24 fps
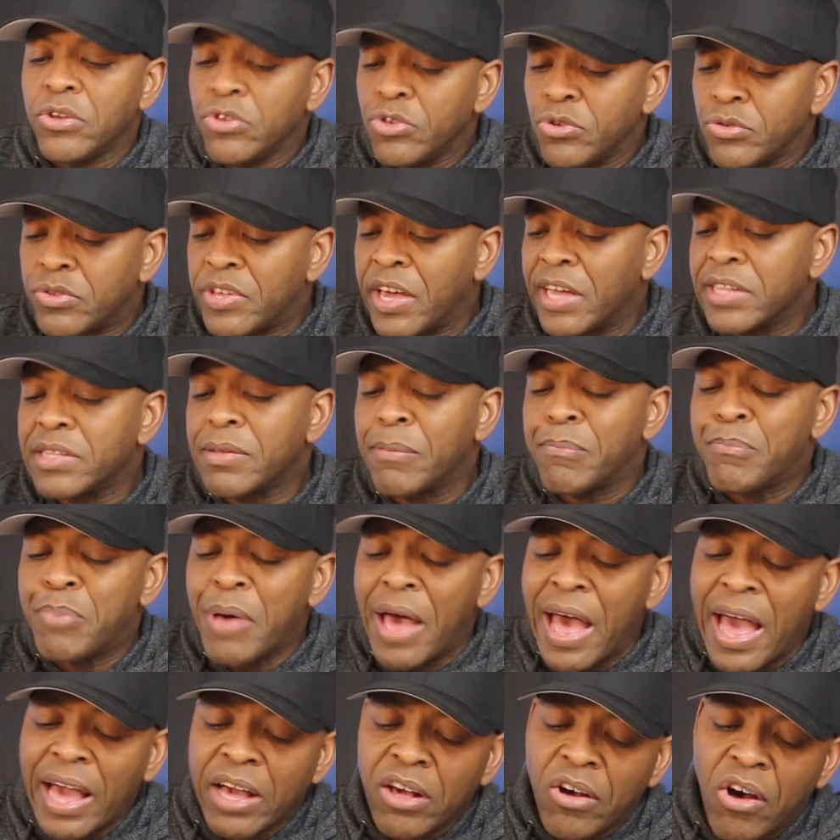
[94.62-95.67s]
you take the
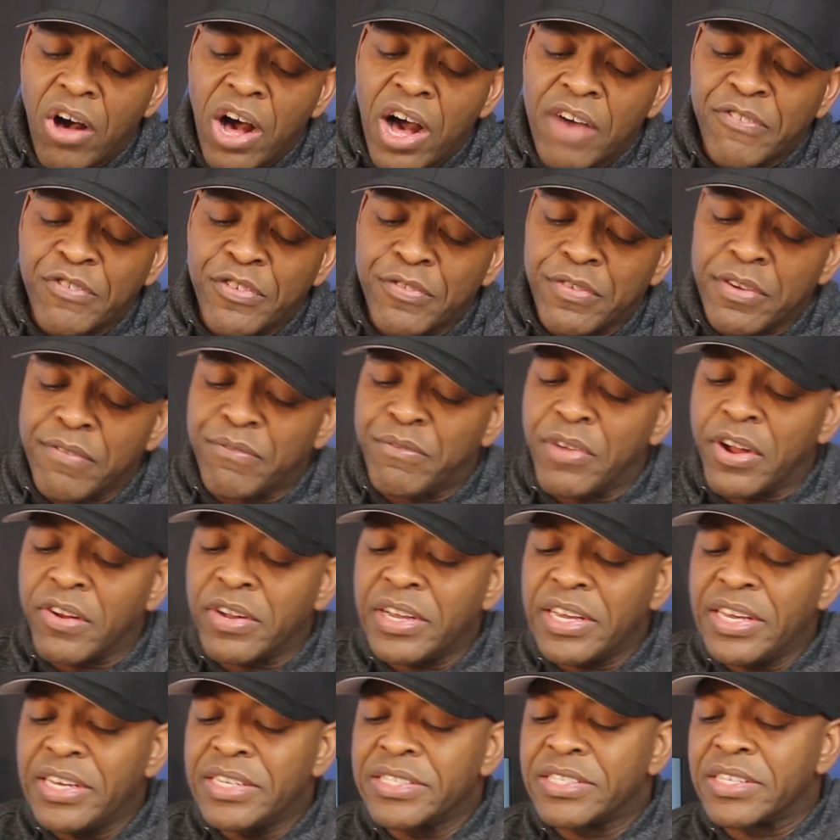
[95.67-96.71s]
back off of it
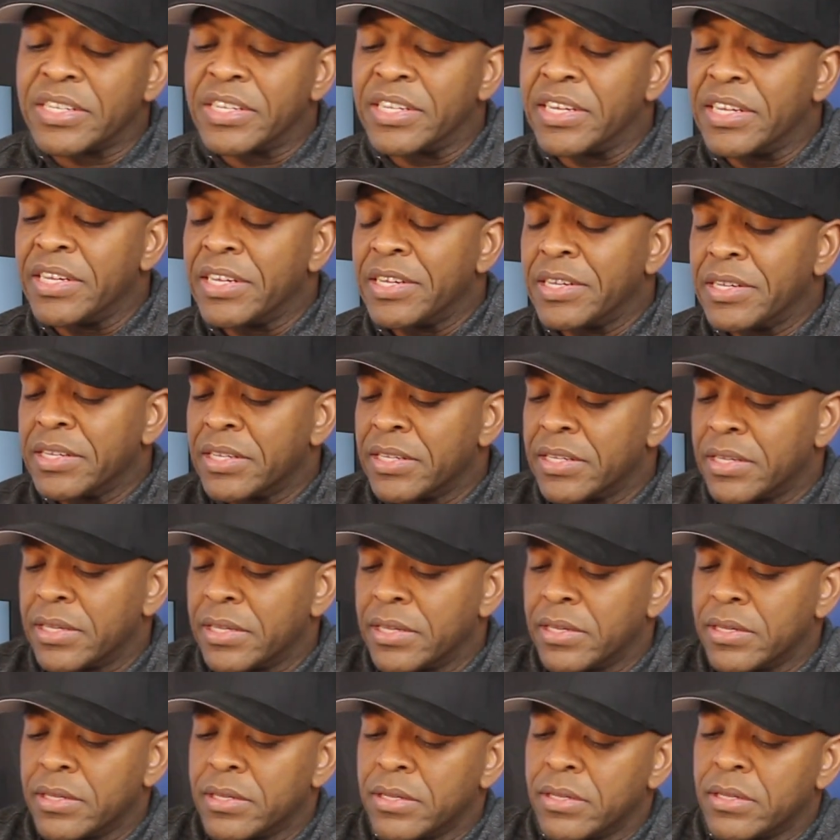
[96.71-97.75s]
very easily.
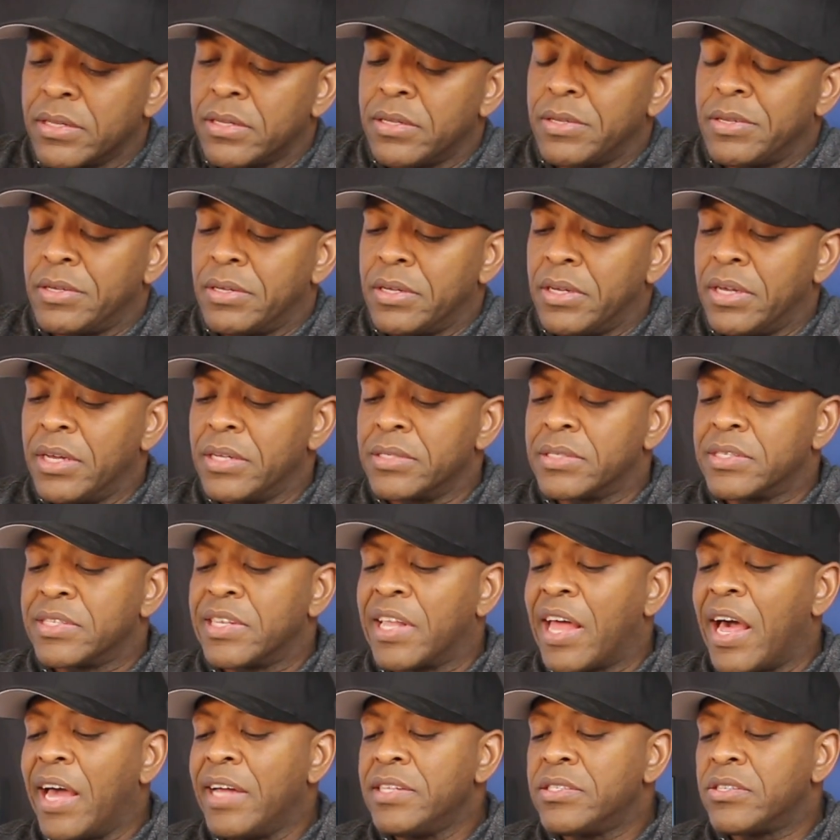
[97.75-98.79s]
It
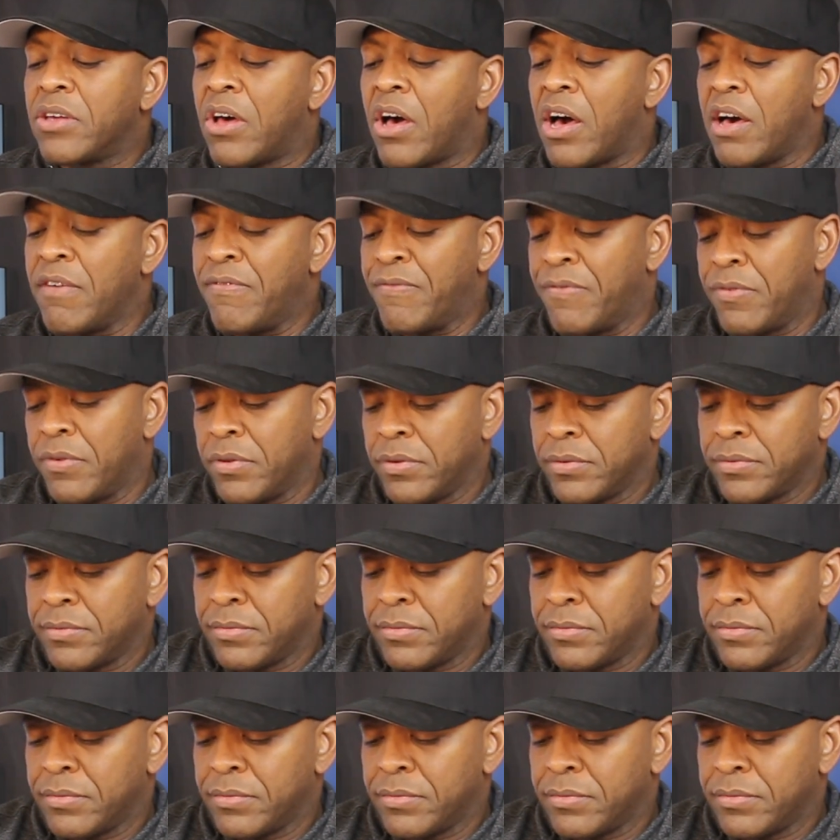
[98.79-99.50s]
slides off.